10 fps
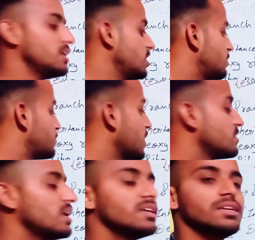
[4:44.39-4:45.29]
it
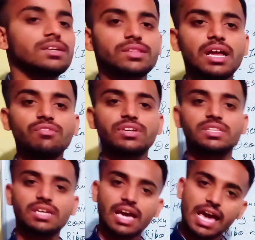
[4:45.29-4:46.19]
present itself
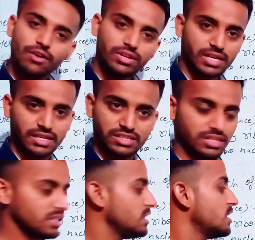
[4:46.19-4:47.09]
in every
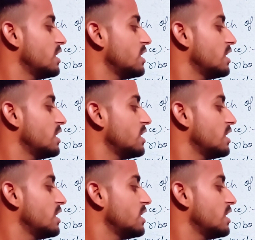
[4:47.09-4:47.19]
condition